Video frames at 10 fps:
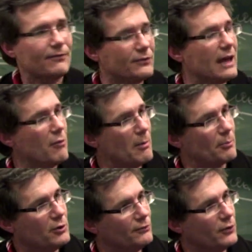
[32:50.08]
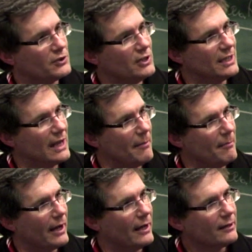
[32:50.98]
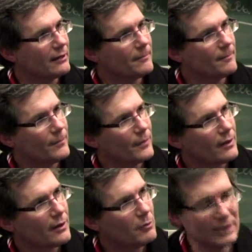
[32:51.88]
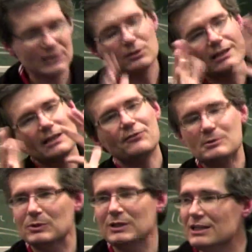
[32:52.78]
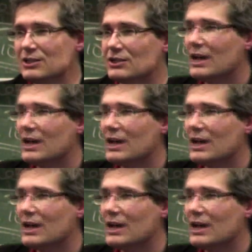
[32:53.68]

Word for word: if they were brute forcing the number, well, let's look at the difference between